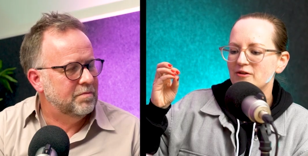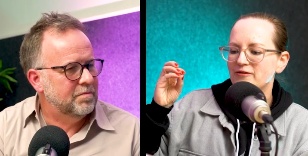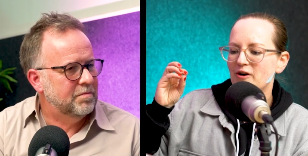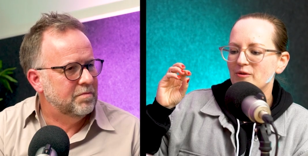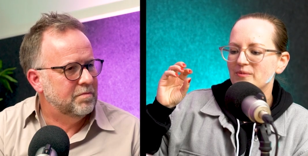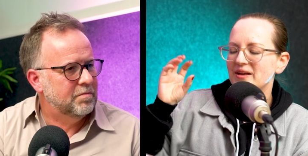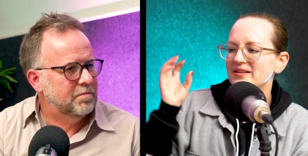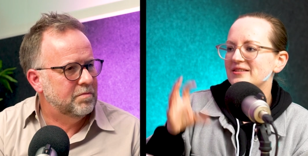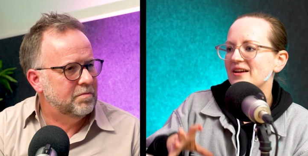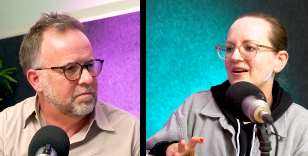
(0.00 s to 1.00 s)
Speaker 1: from
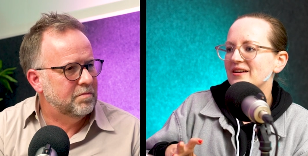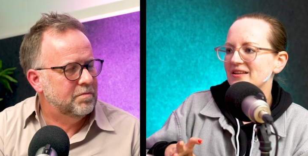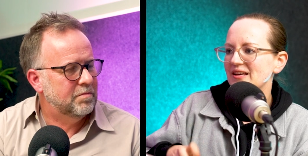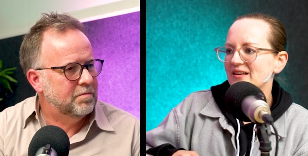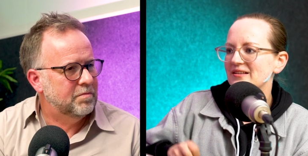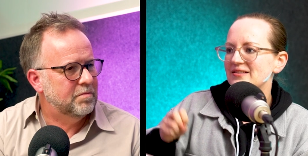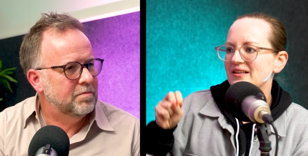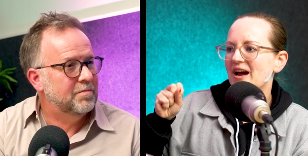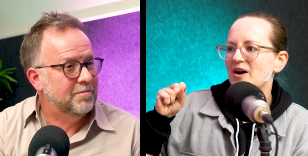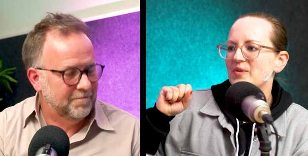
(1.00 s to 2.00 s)
his younger years
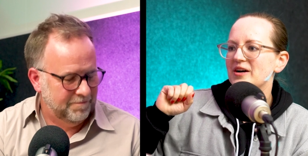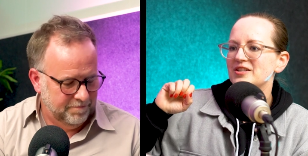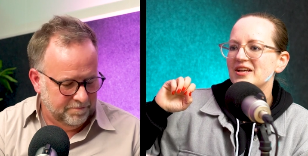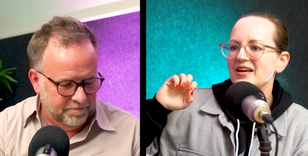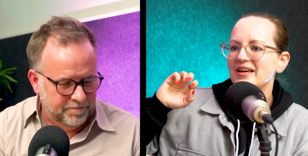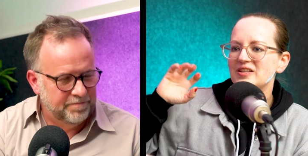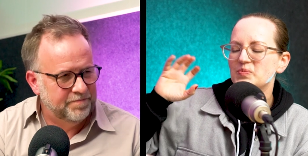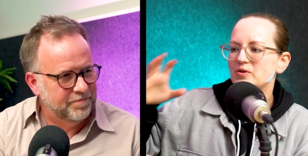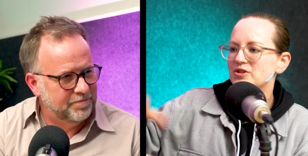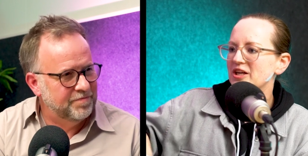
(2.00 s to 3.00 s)
and how much mm.
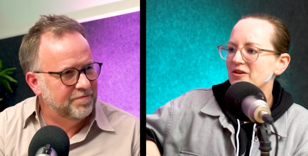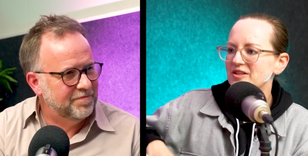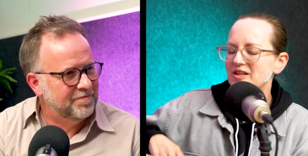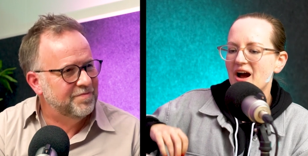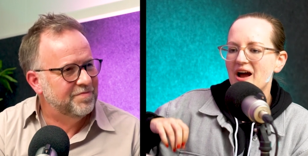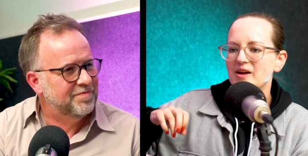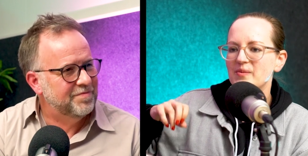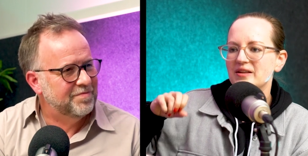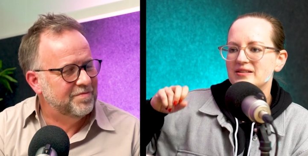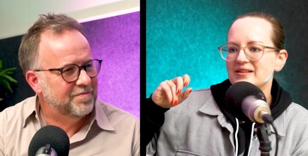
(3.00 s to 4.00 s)
he's pushing
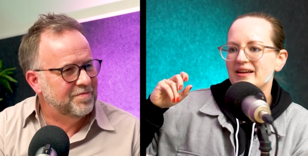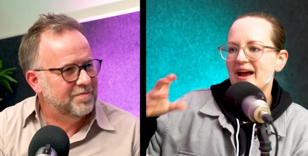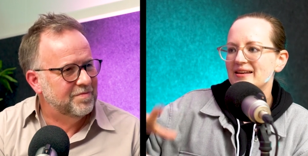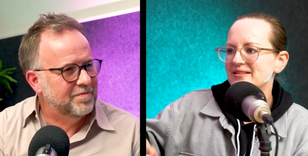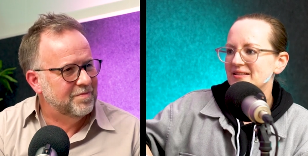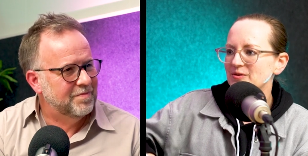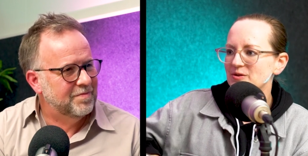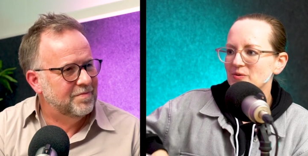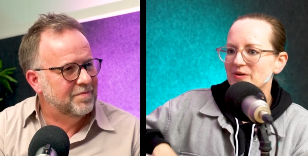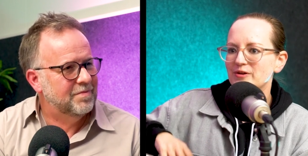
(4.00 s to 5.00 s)
retirement and can he still
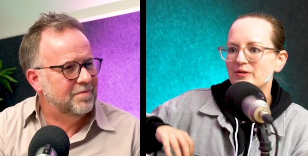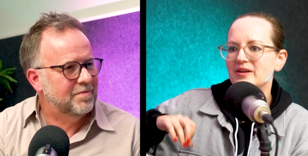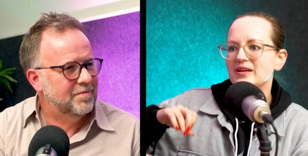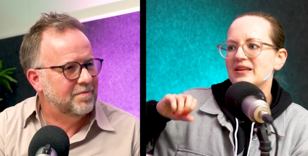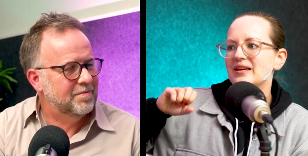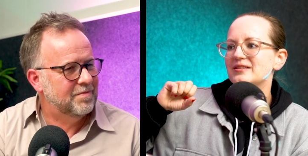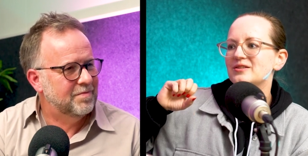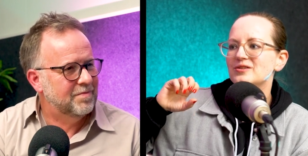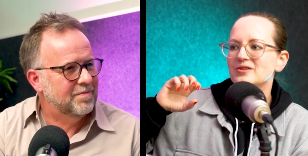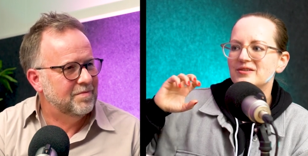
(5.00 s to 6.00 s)
do everything he
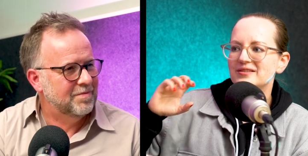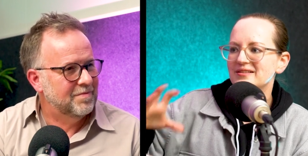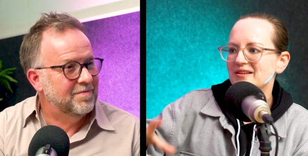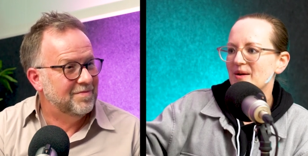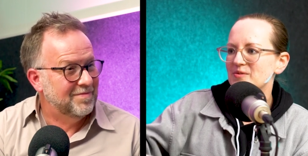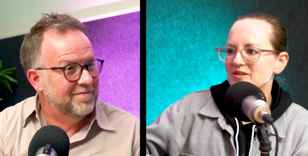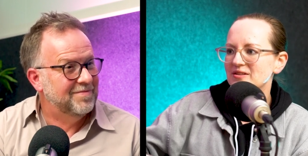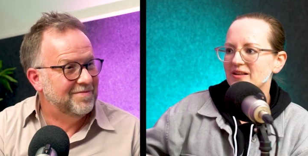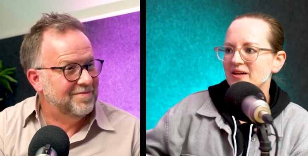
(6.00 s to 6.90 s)
needs to do? Is it time to just